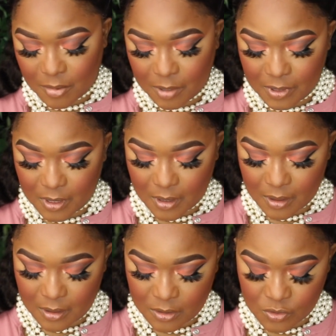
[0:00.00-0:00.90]
maybe
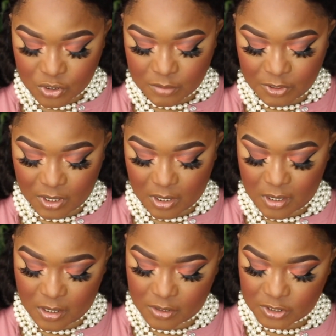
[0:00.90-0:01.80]
use some of the
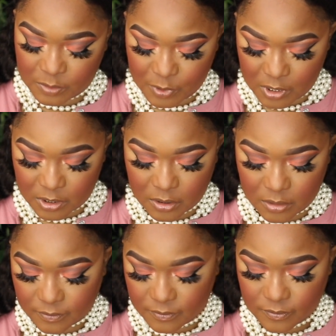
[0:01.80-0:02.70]
Air Spun
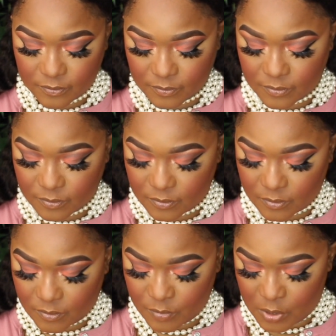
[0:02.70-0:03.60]

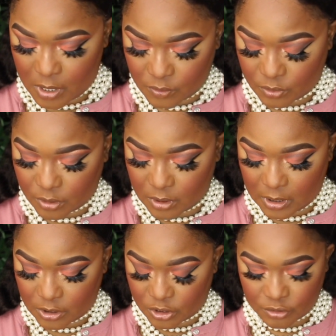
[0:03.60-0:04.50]
powder
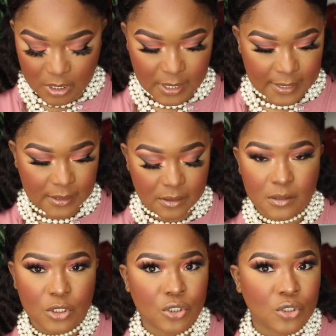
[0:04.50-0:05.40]
and try and
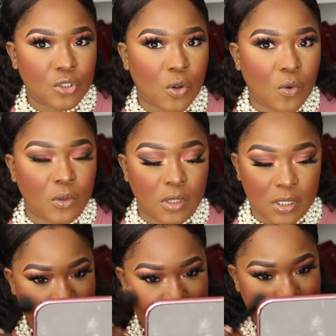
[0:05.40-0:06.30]
tone
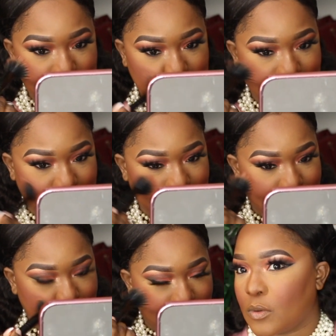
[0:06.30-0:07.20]
this down
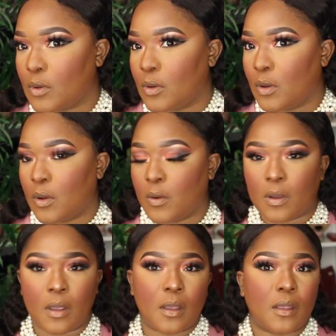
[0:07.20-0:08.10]
somewhere.
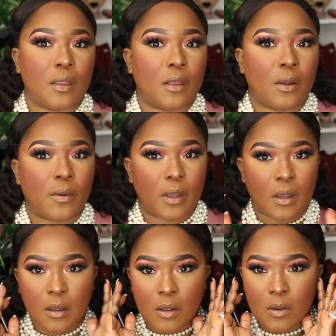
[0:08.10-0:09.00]
Okay, there we
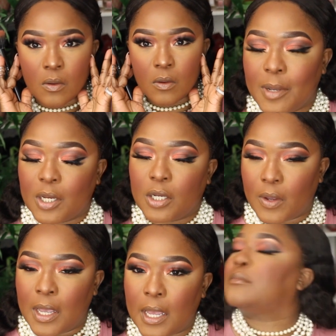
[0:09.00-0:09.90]
go. I'm gonna
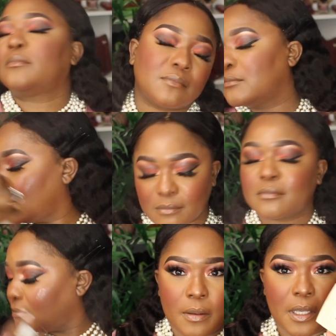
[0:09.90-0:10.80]
go ahead and
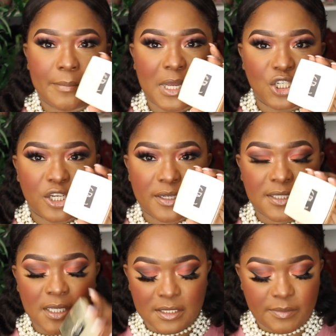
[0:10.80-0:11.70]
spray, get my
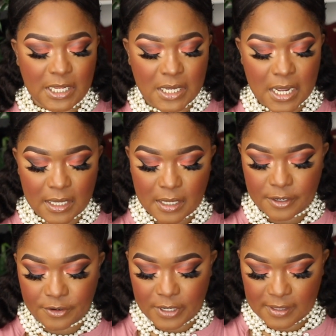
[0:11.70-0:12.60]
Jars cosmetic
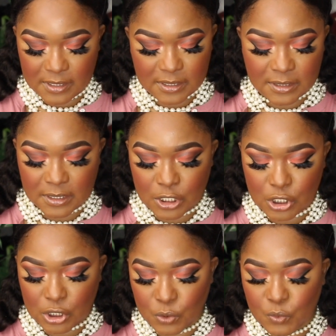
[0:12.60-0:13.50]
highlighter, and this is
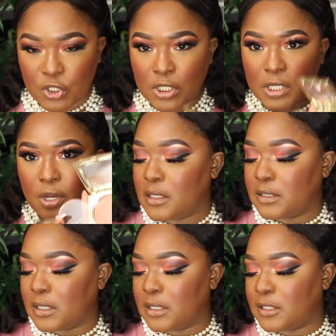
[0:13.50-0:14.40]
in Lucy.
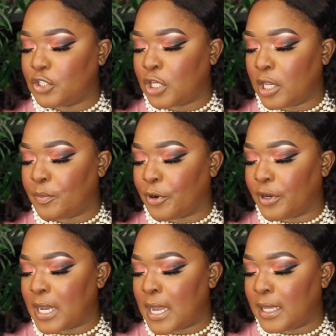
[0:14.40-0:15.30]
This is a
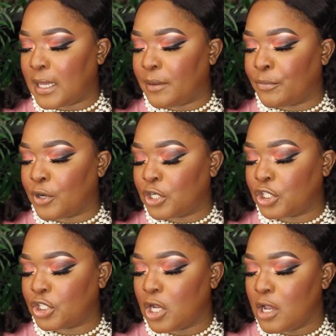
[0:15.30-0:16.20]
tapered highlight
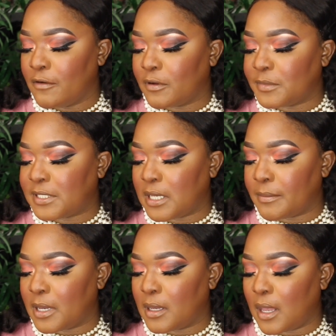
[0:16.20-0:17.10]
brush from
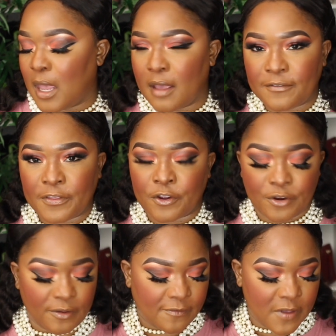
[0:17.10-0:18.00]
Sigma F
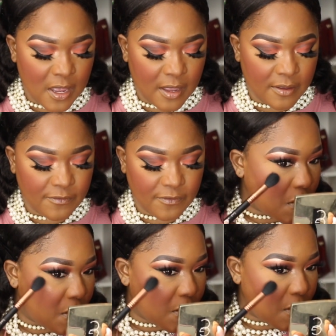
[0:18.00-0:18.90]
thirty-five.
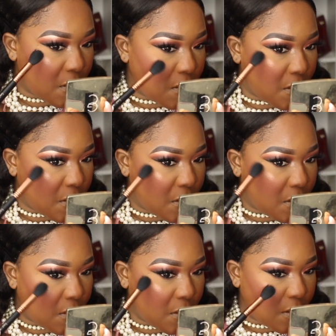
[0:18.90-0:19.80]
Go right
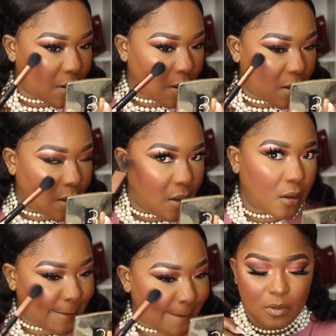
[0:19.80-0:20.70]
on my cheekbone
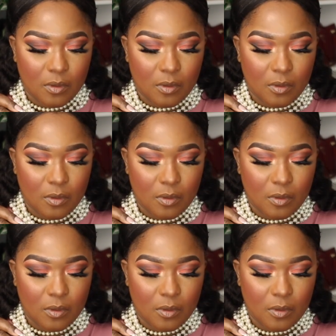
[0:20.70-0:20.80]
there.